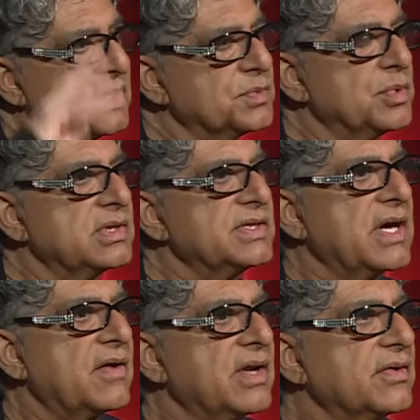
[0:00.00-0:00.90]
the experience
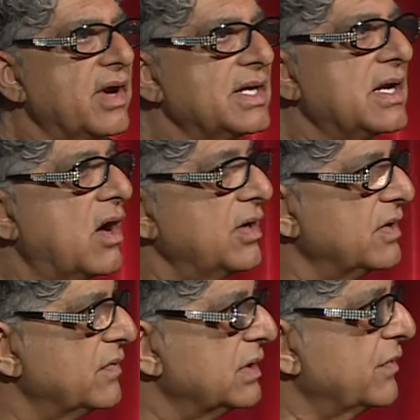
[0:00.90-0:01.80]
you're having right now,
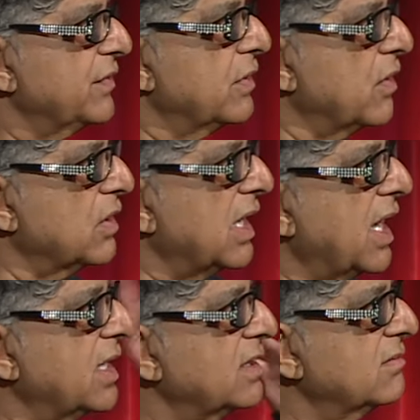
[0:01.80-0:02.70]
even if you're
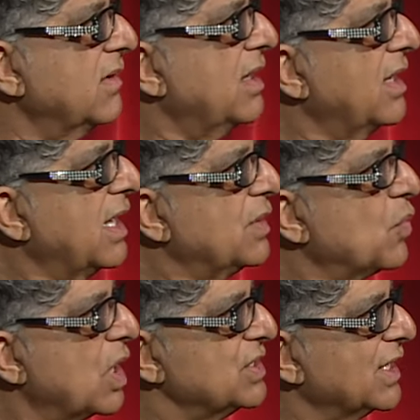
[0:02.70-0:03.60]
online and
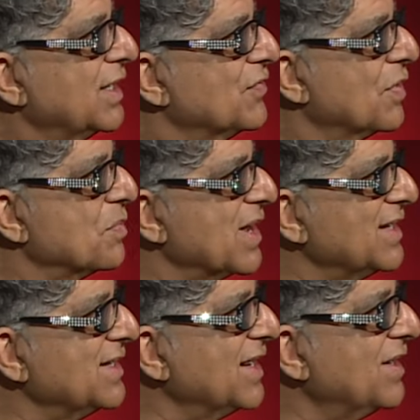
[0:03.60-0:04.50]
watching it from
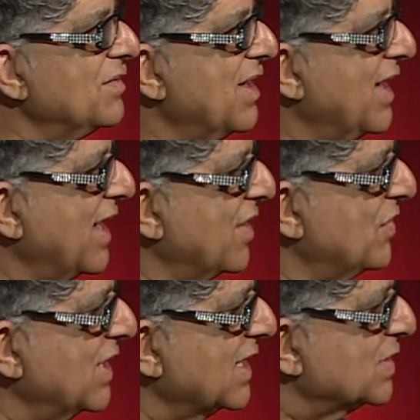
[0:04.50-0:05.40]
India,
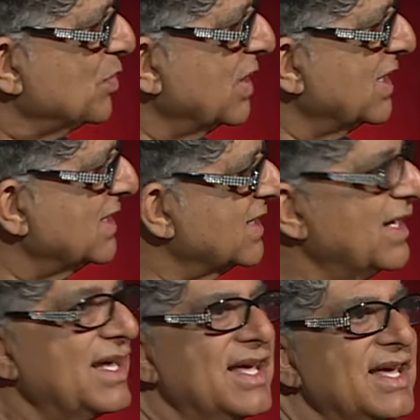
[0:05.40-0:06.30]
every experience
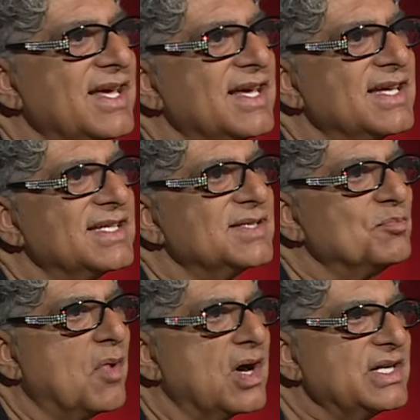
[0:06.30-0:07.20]
is
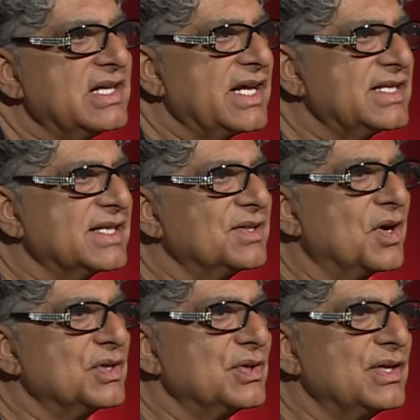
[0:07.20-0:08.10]
modulating
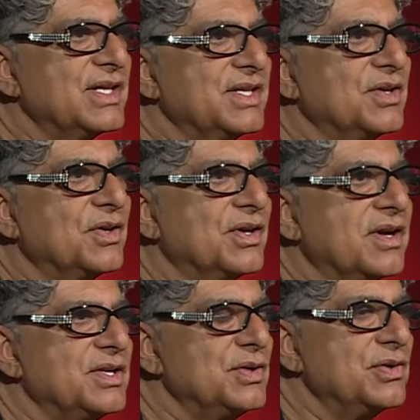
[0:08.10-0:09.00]
not only your
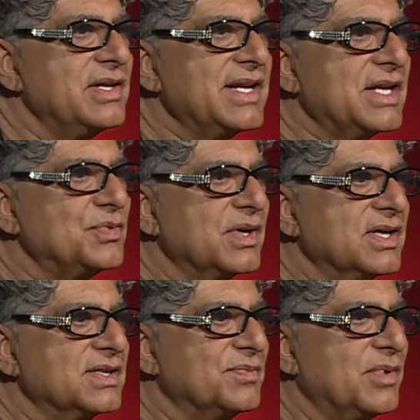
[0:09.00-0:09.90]
neural
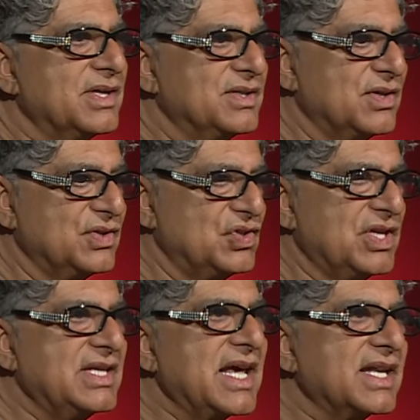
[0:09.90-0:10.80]
networks, but your
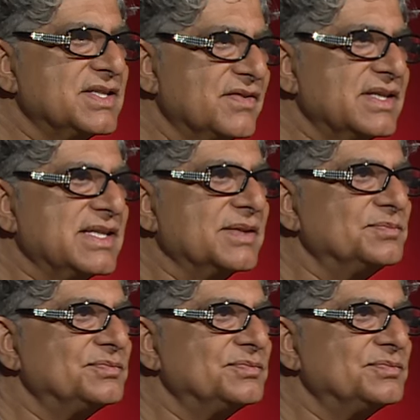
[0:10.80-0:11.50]
gene activity.